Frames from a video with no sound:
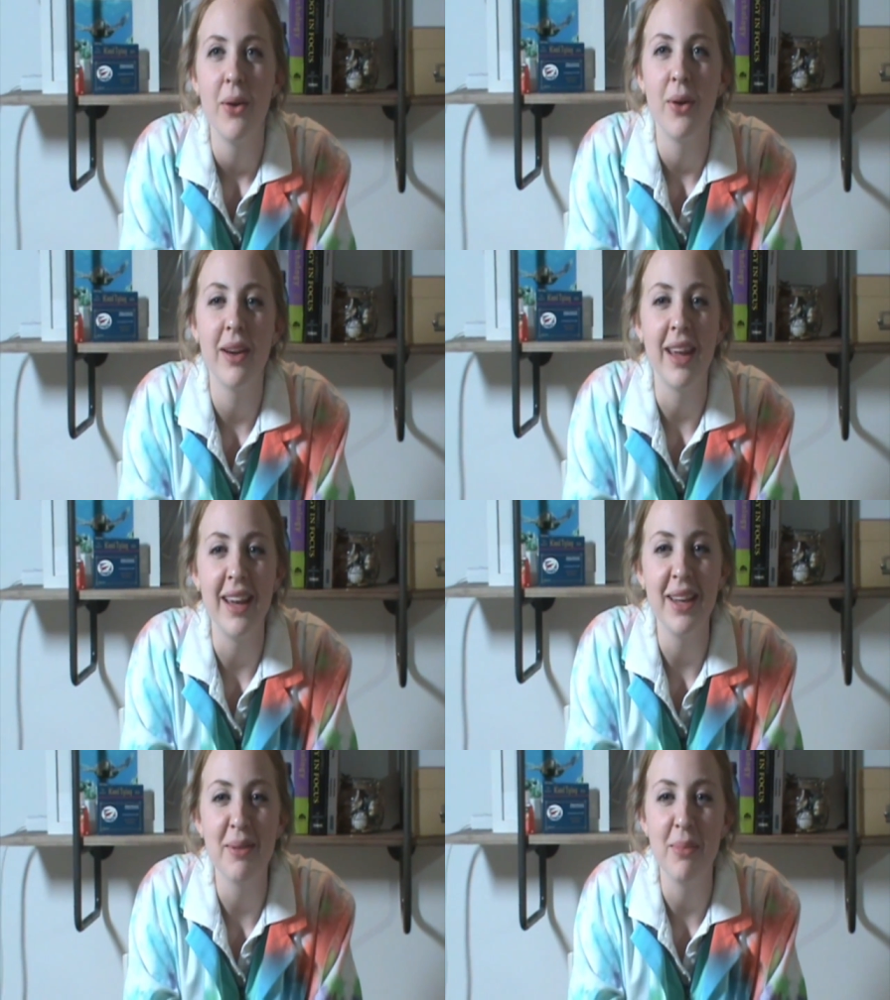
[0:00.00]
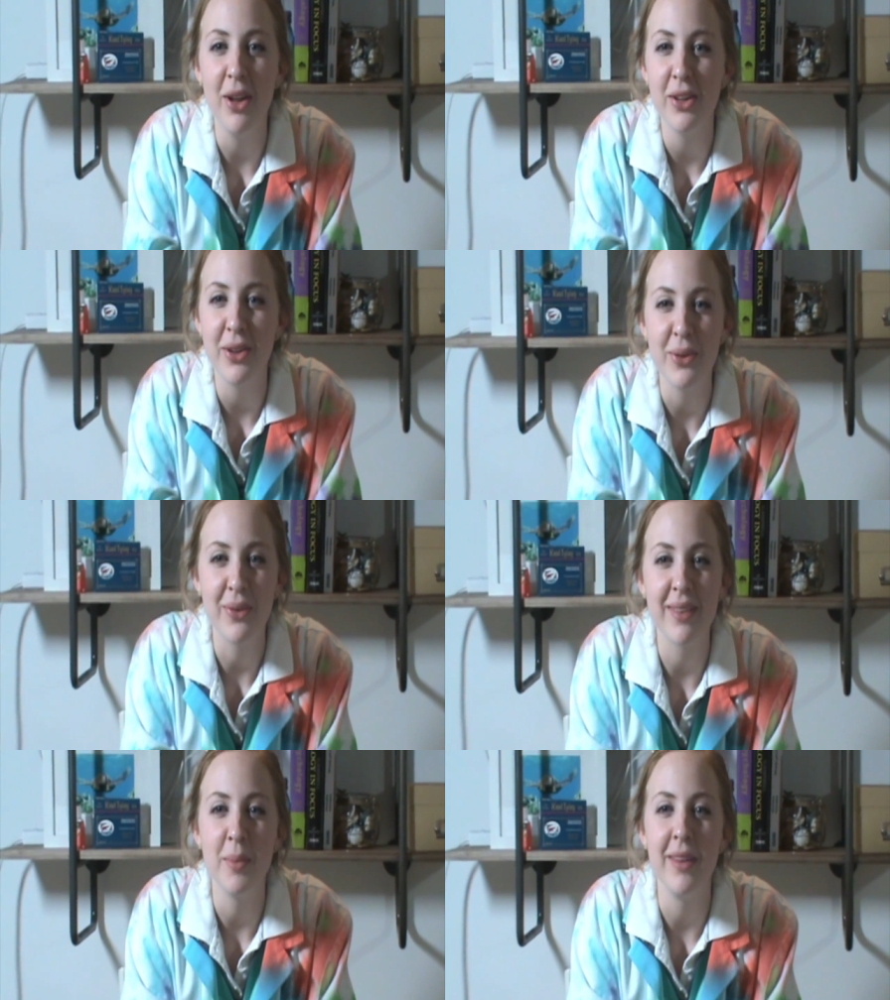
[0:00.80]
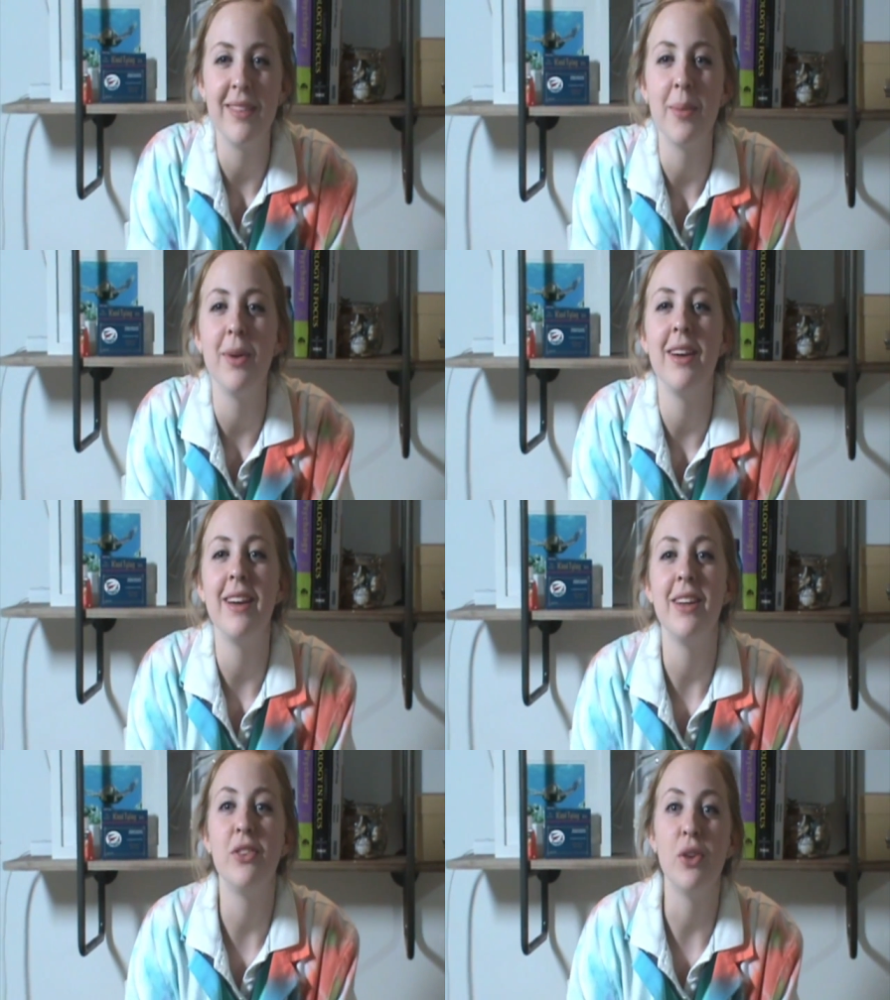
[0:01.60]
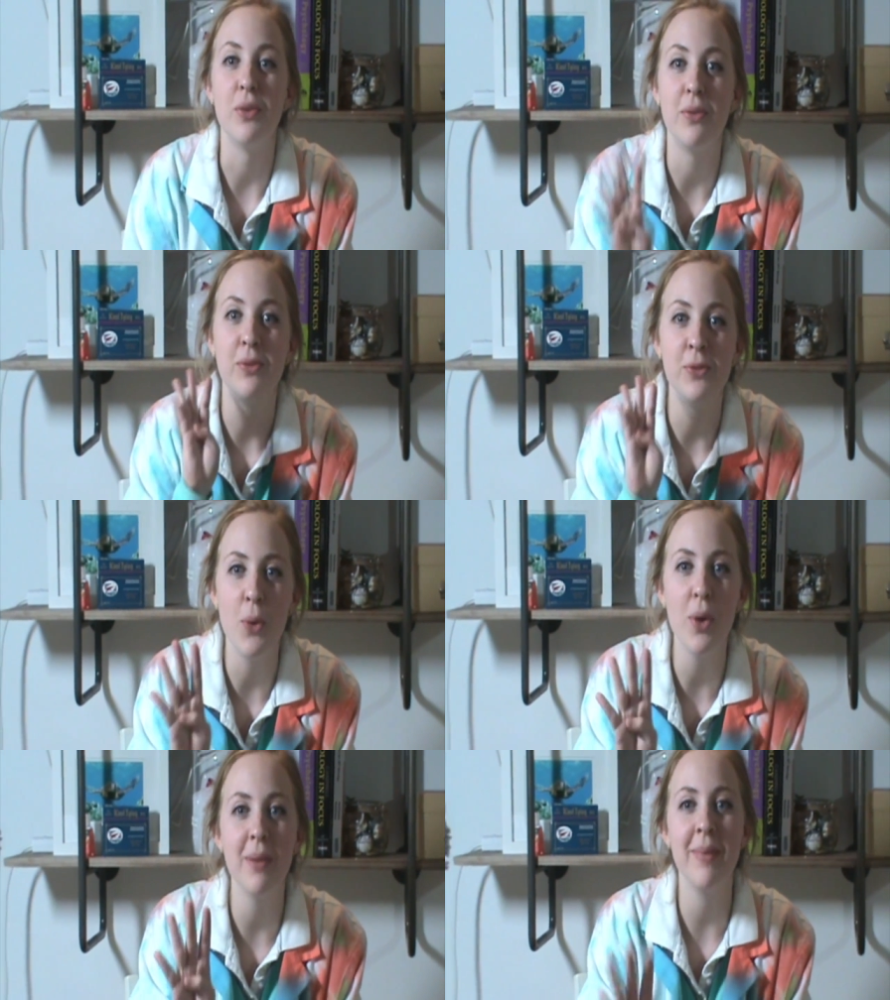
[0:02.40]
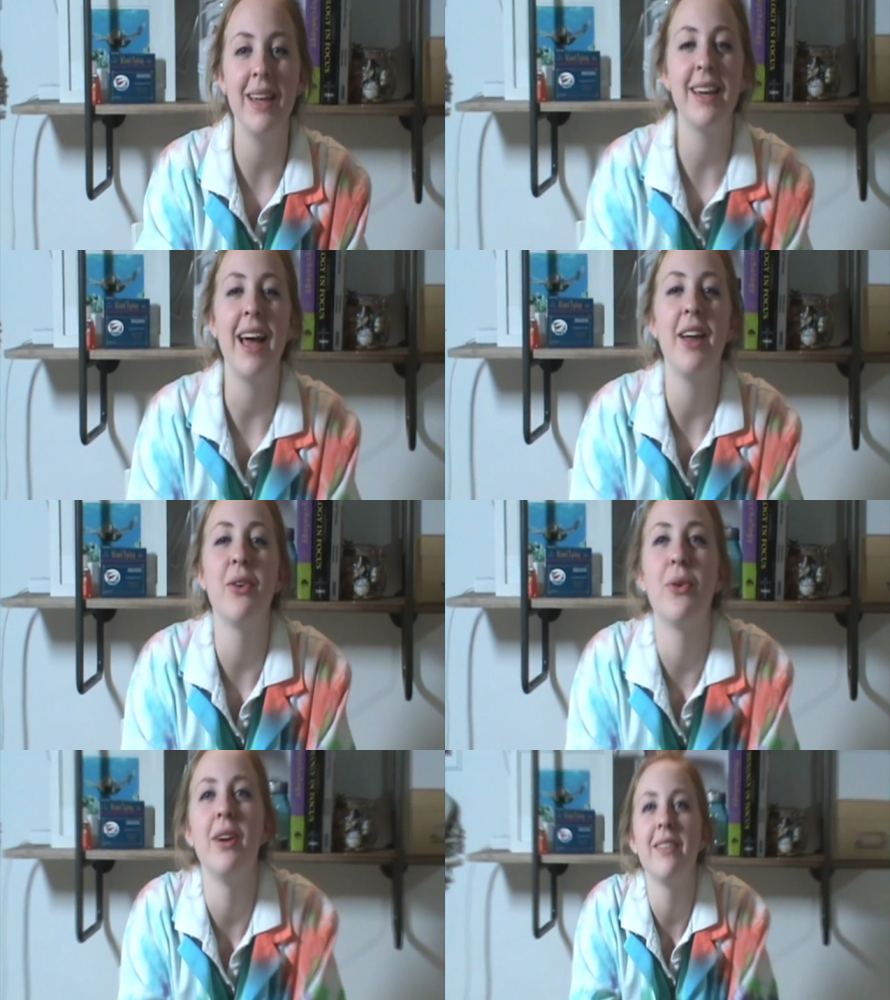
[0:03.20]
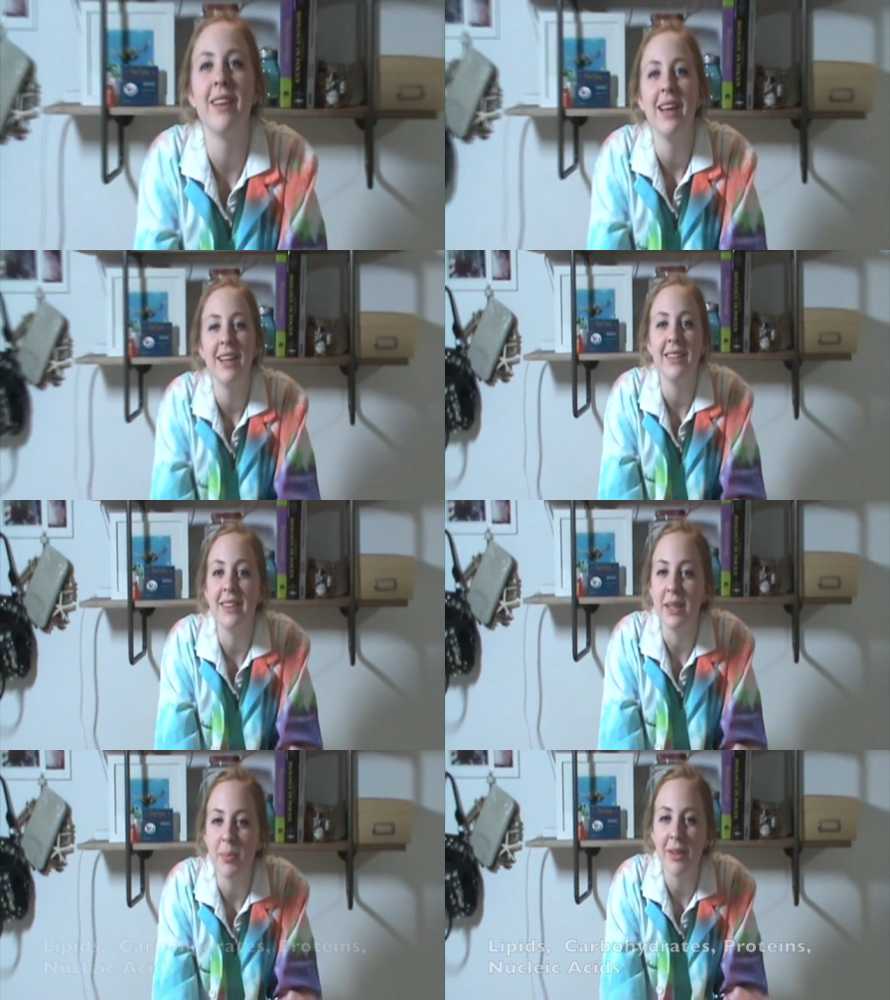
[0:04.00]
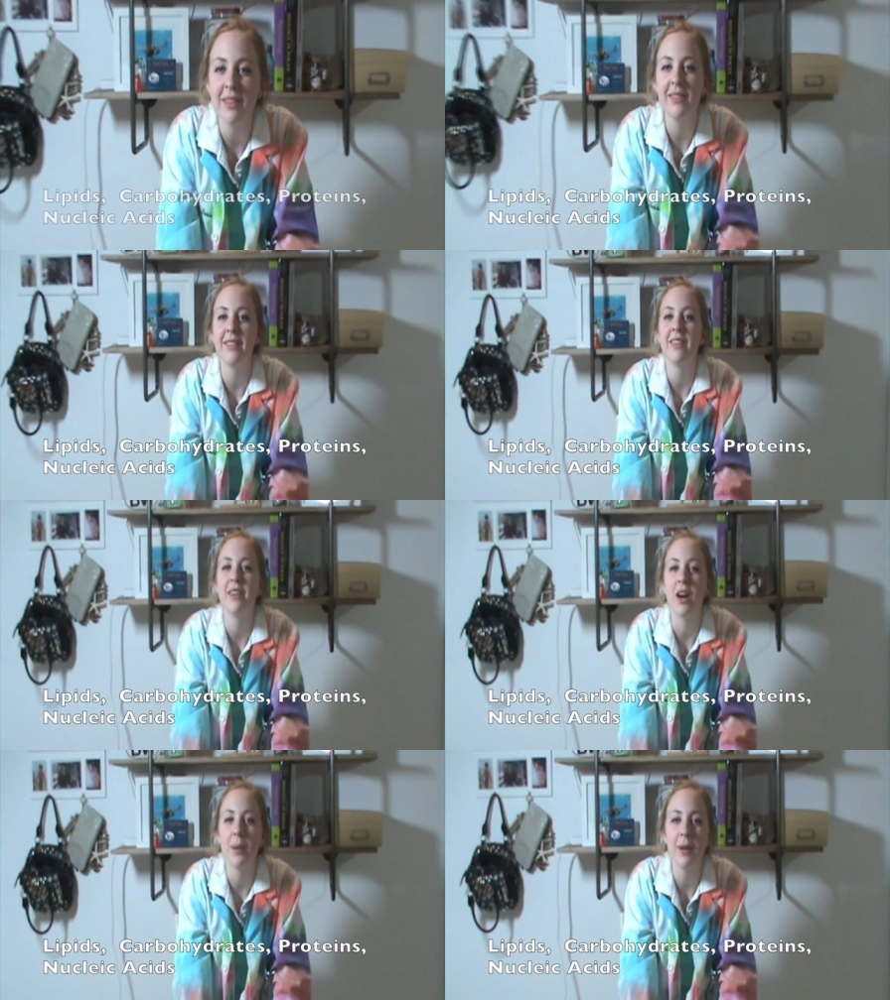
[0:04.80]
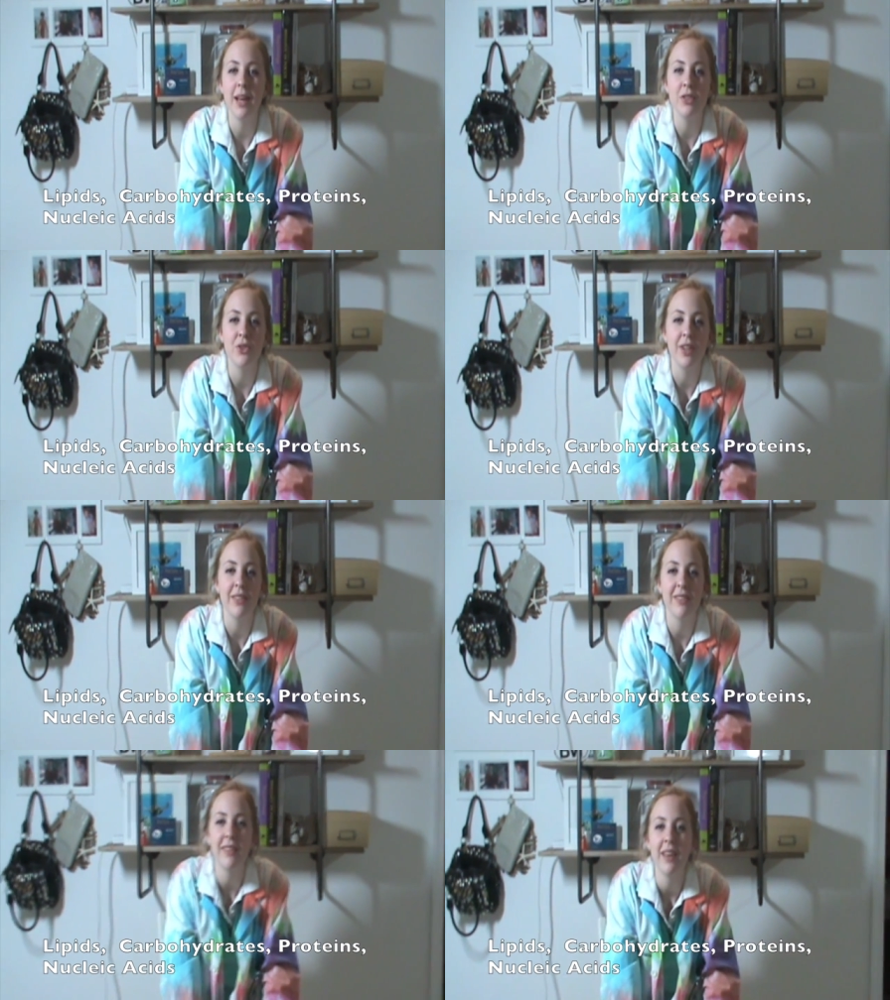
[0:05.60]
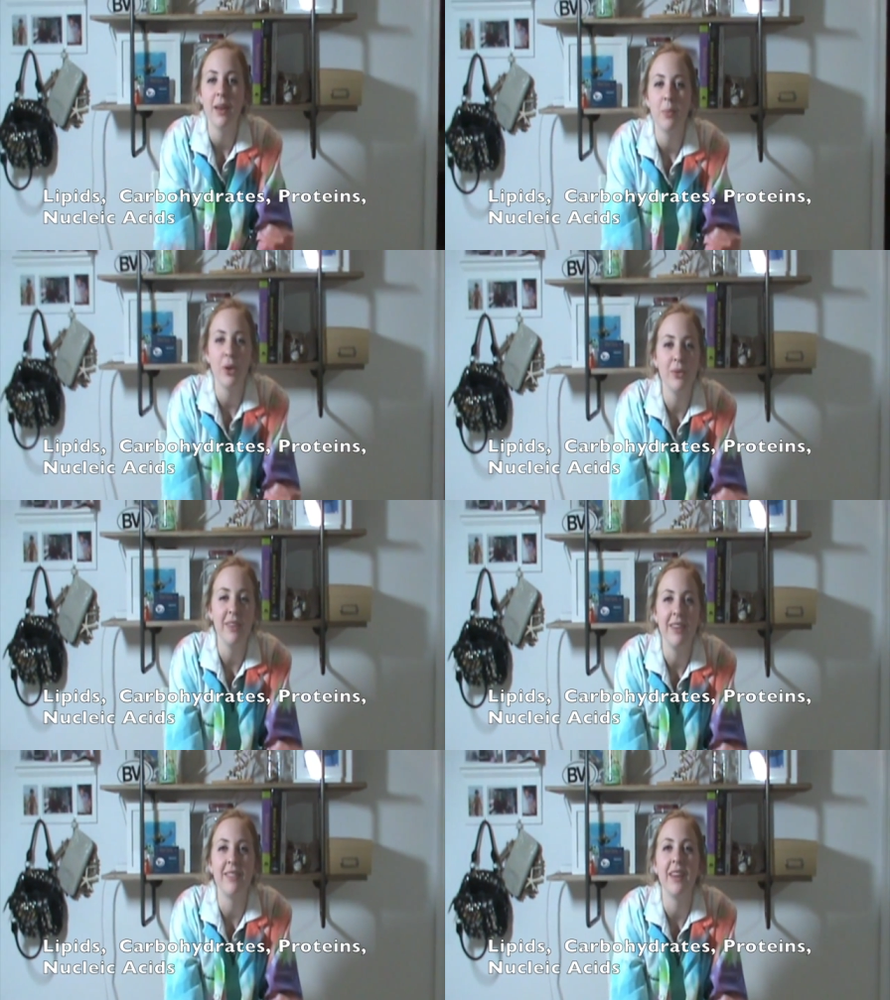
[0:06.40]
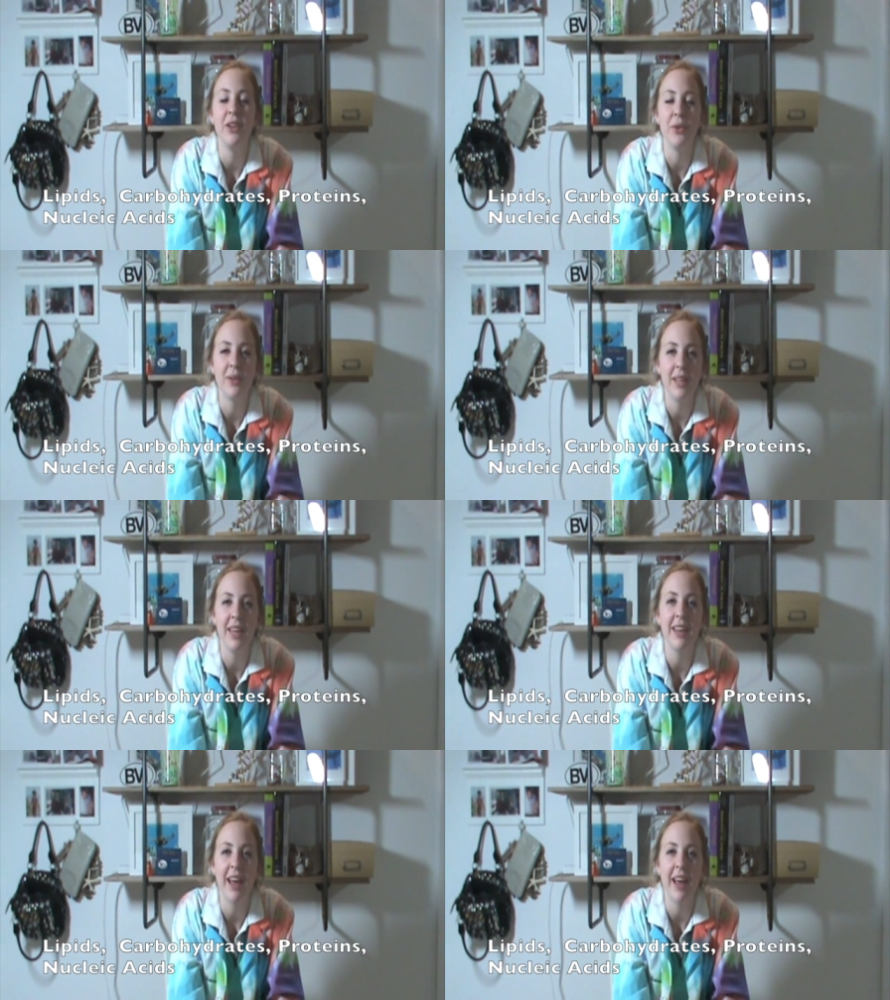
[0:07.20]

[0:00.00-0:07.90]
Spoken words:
Organic molecules can be separated into 4 main categories: lipids, carbohydrates, proteins, and nucleic